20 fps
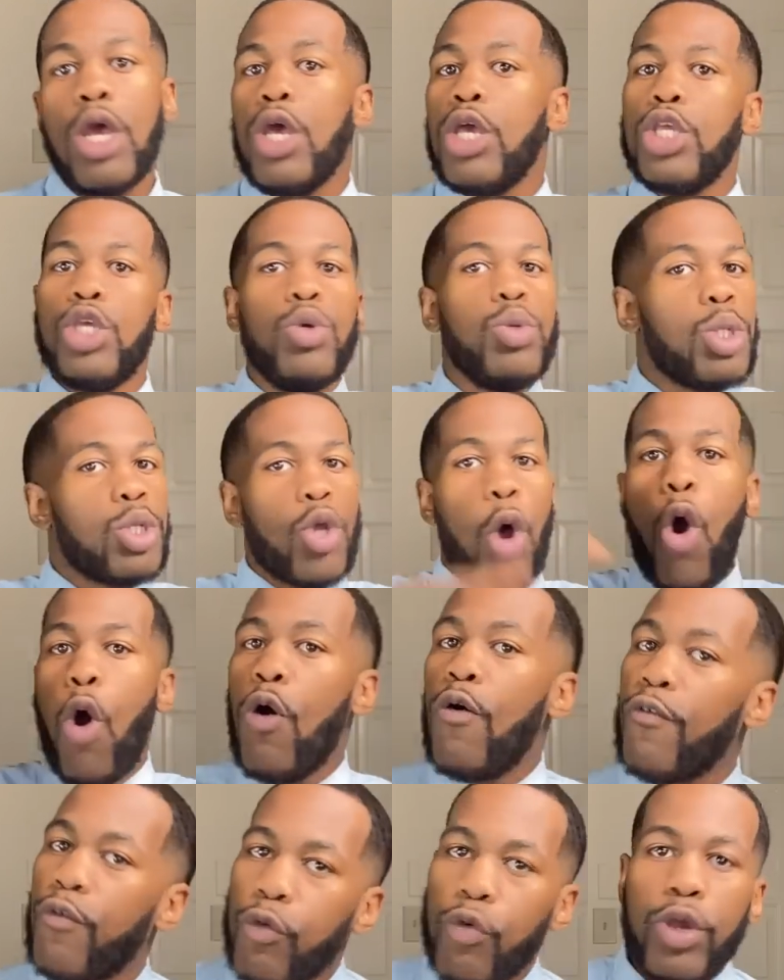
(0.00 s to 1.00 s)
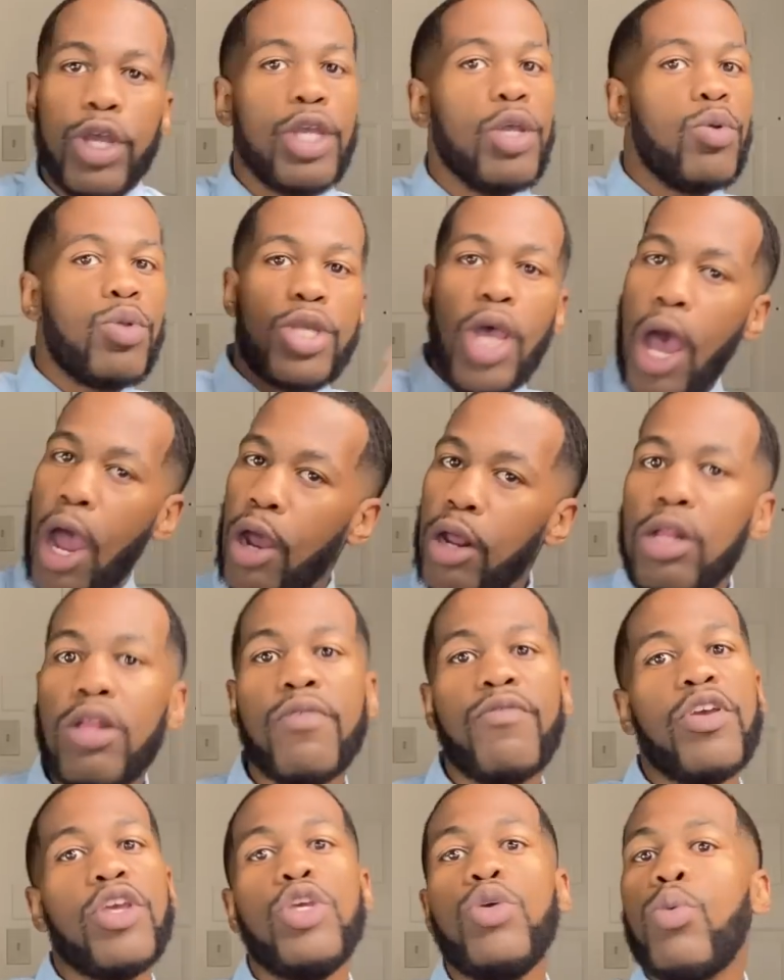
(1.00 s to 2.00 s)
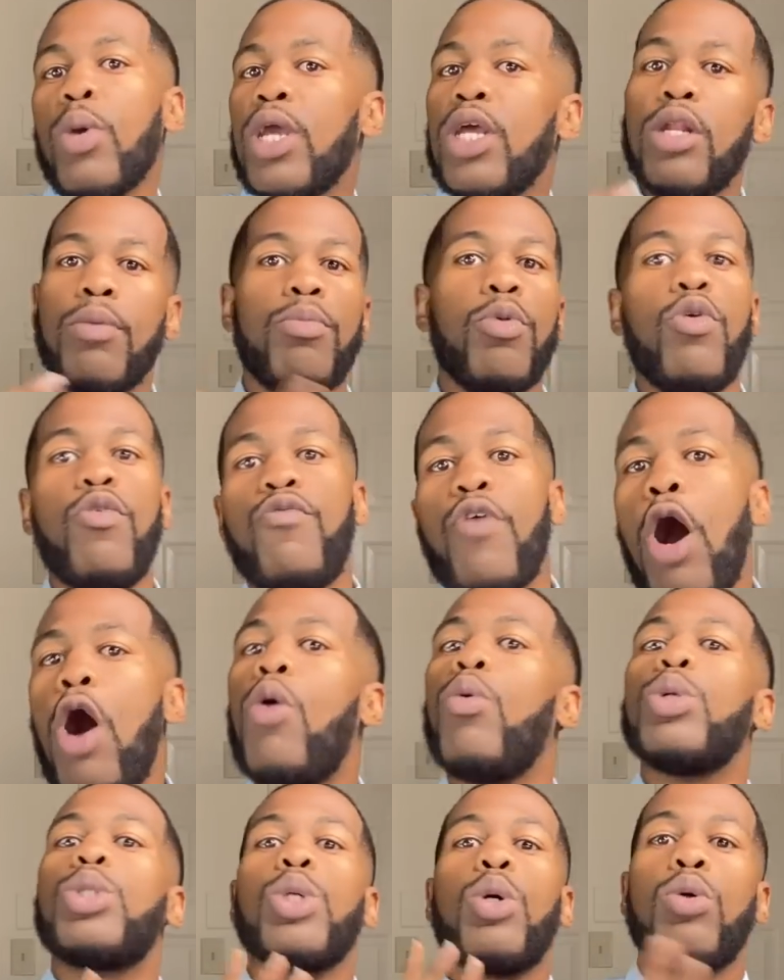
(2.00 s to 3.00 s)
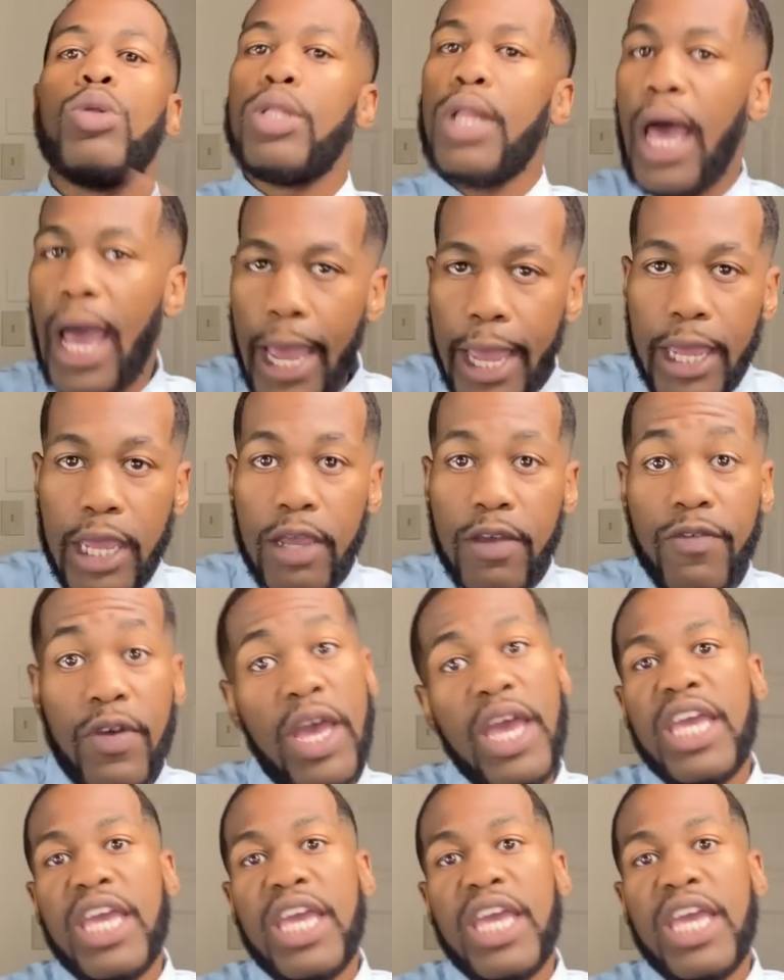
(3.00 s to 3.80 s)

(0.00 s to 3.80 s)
You just over it. You tired of it. You ready to move on with your life.